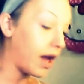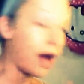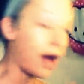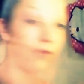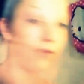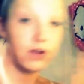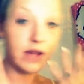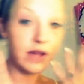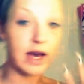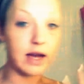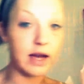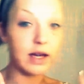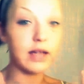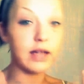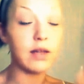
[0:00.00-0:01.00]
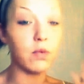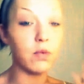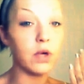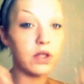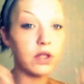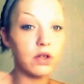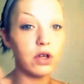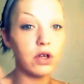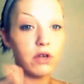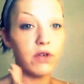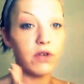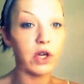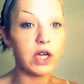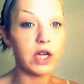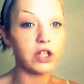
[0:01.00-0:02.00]
after that. And then once you do your
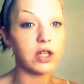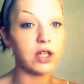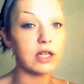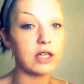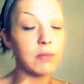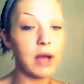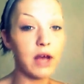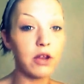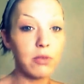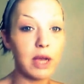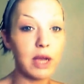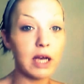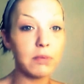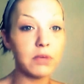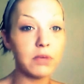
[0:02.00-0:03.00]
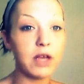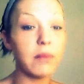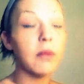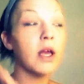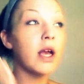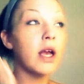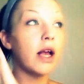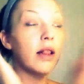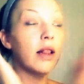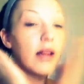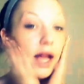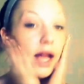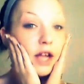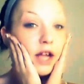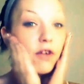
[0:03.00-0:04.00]
foundation, that's my other makeup tip,
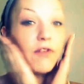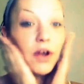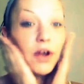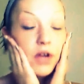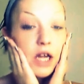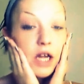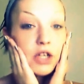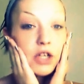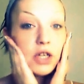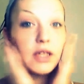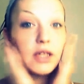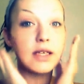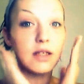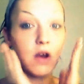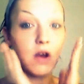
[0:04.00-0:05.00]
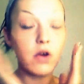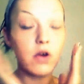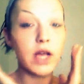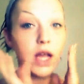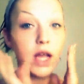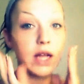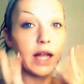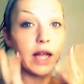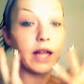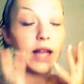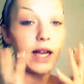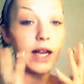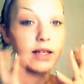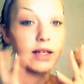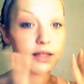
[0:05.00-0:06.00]
let your foundation soak in, like
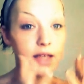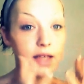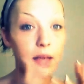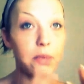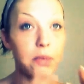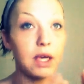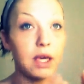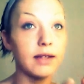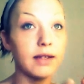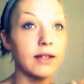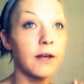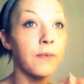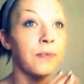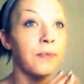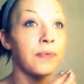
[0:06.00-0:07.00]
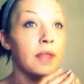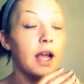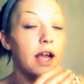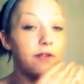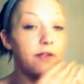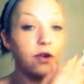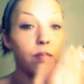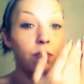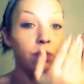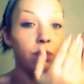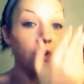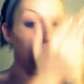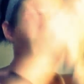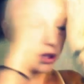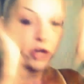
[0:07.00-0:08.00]
let it sit, because if you
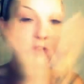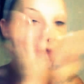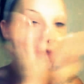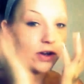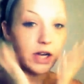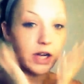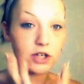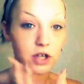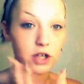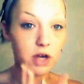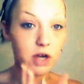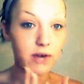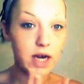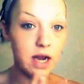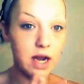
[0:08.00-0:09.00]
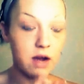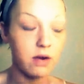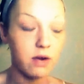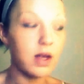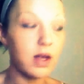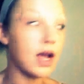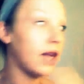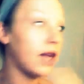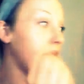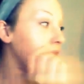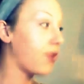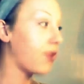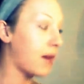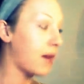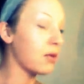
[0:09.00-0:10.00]
put your foundation on right now and then
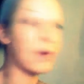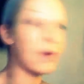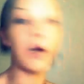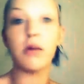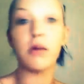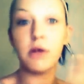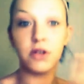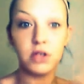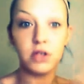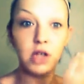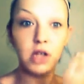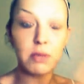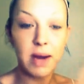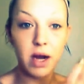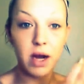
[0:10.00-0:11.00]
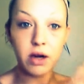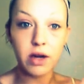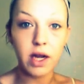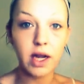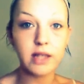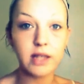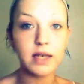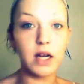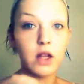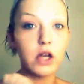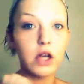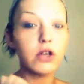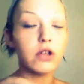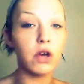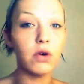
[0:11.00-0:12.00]
grab your powder brush and start powdering, it's going to
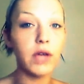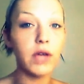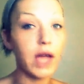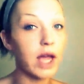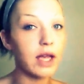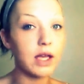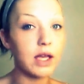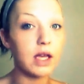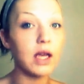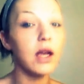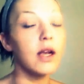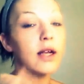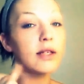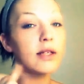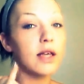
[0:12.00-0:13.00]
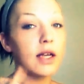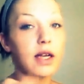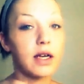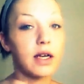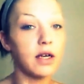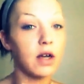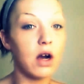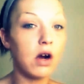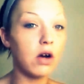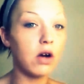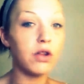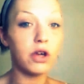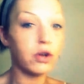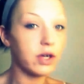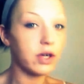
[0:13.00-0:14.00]
look so cakey. It's going to get into all
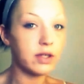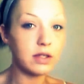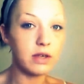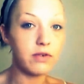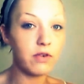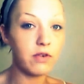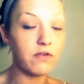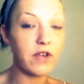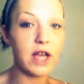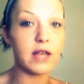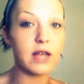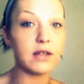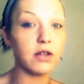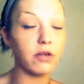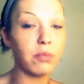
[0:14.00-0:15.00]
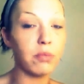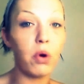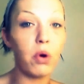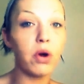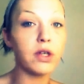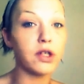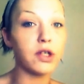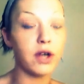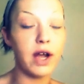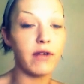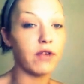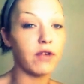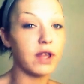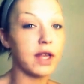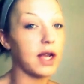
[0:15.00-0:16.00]
the creases of your face, your pores, your
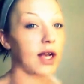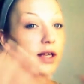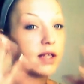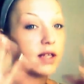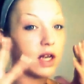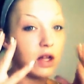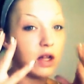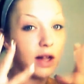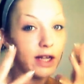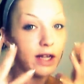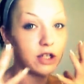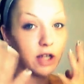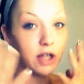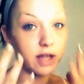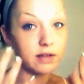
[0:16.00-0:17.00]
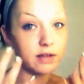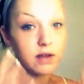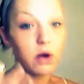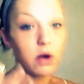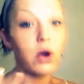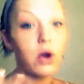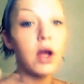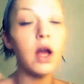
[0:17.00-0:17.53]
everything, and it's going to look like shit. So